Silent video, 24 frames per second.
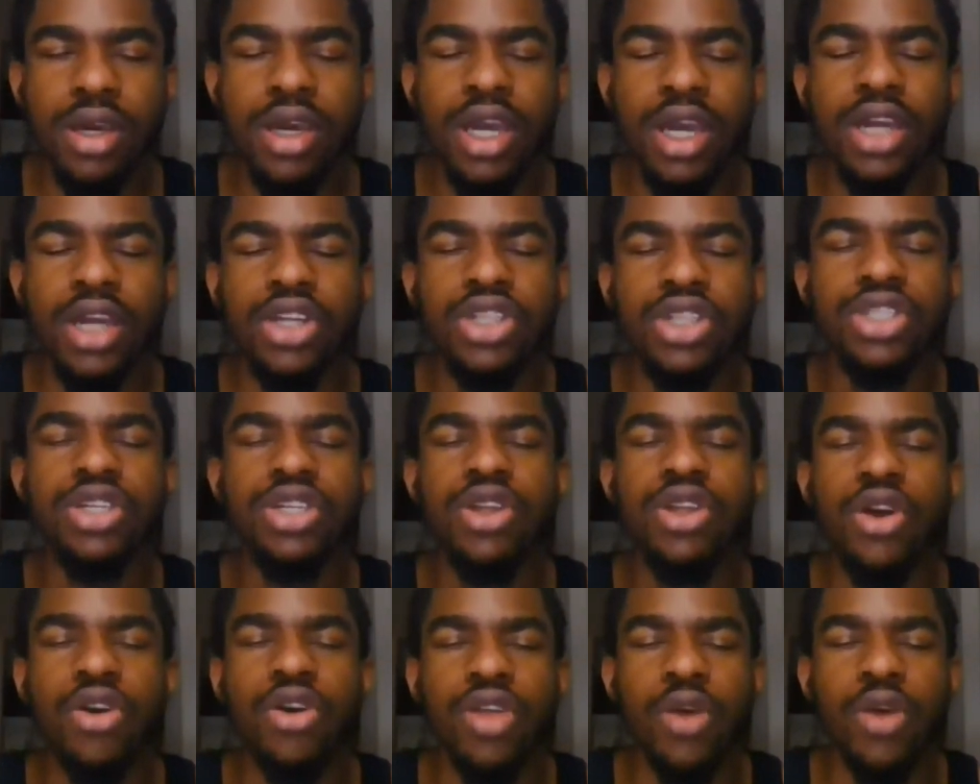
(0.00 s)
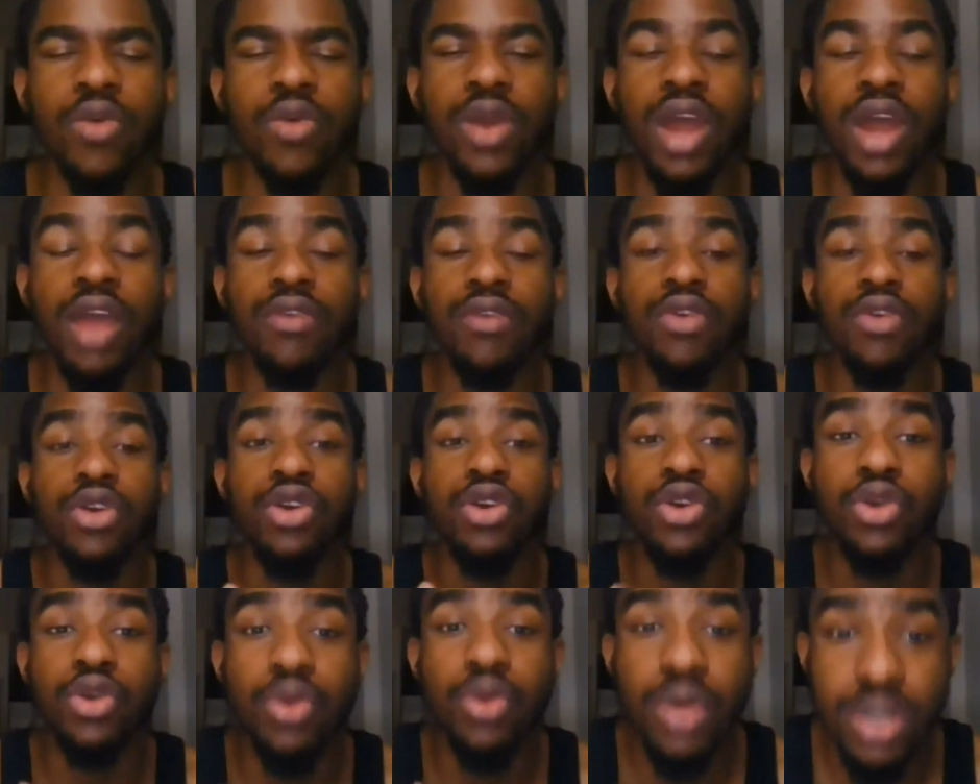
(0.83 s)
And just know that whatever
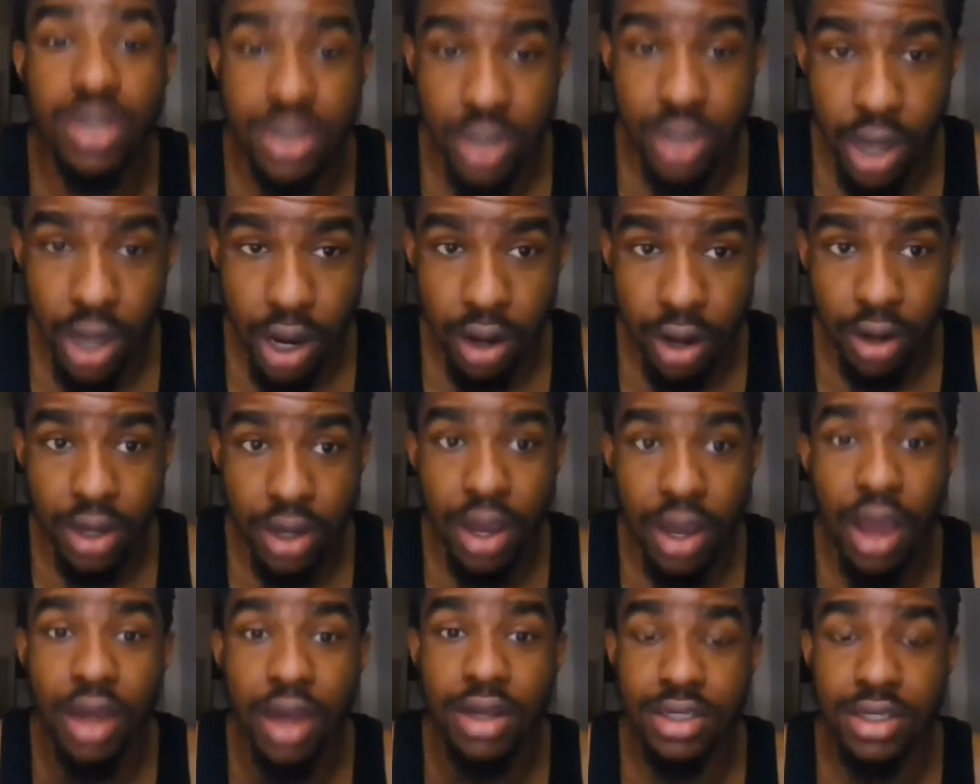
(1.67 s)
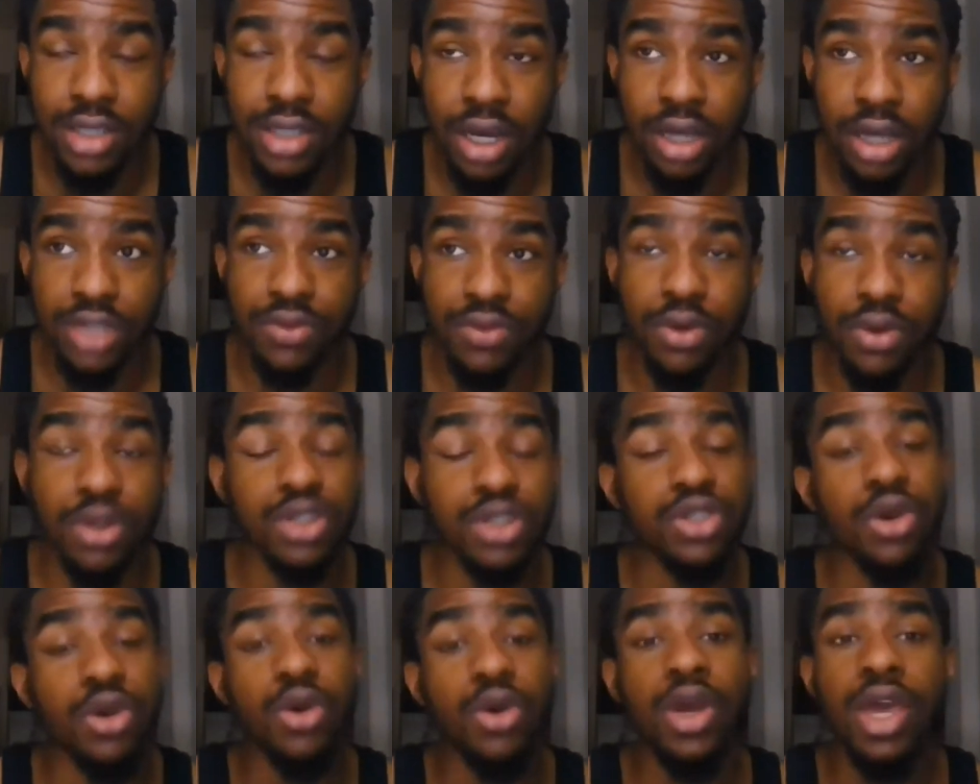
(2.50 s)
you desire, God desires for you.
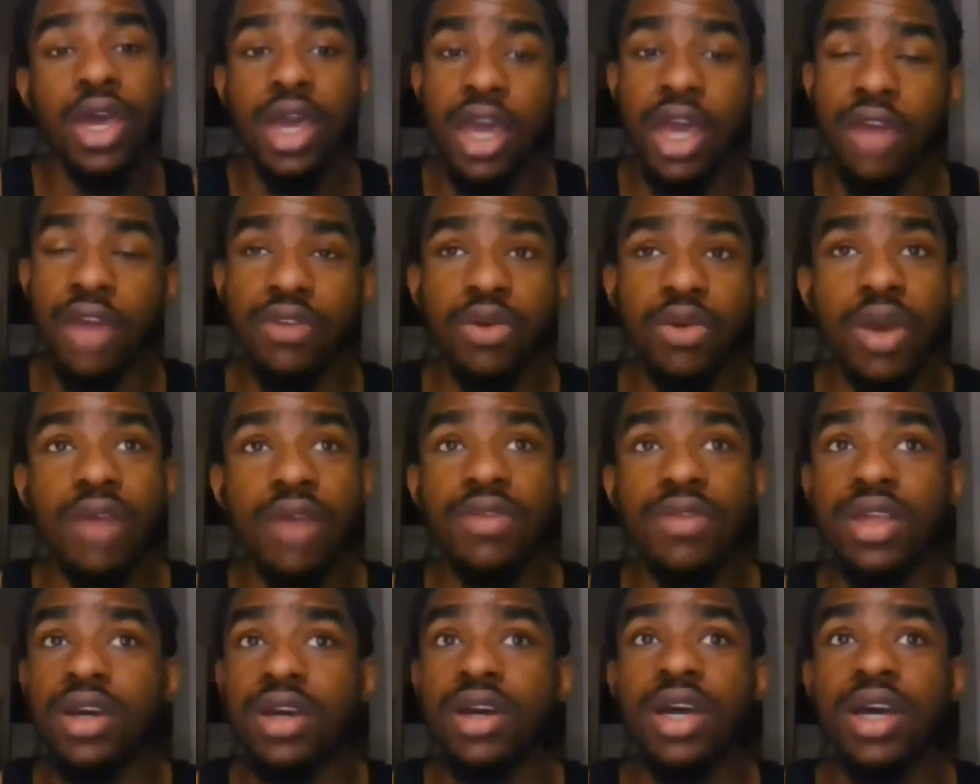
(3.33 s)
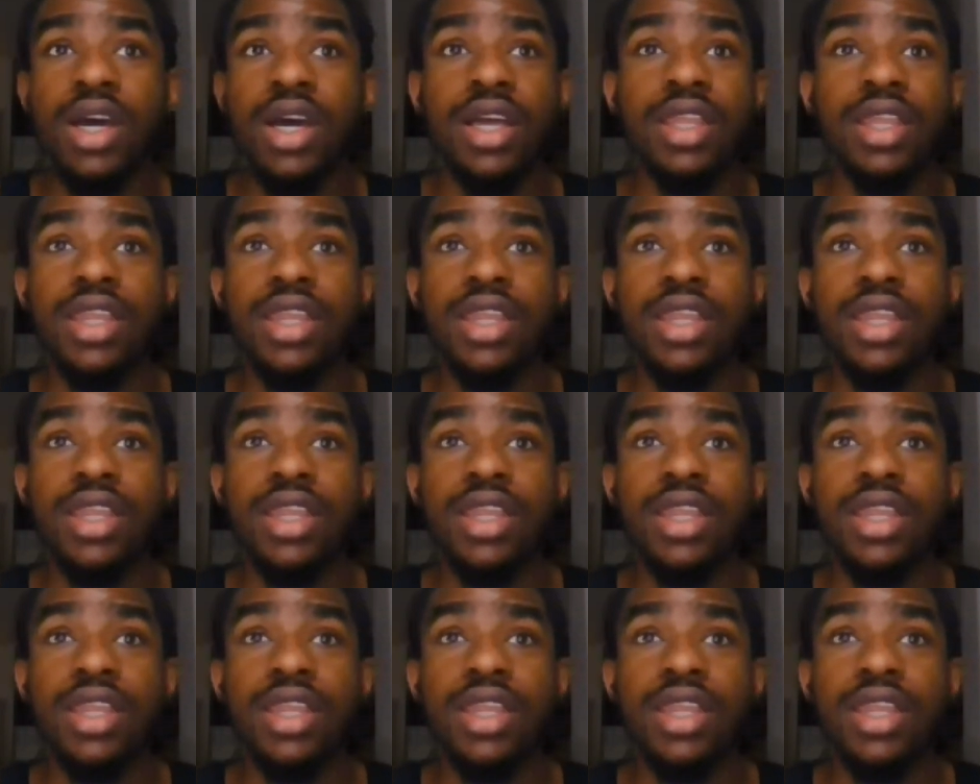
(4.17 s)
So if you have the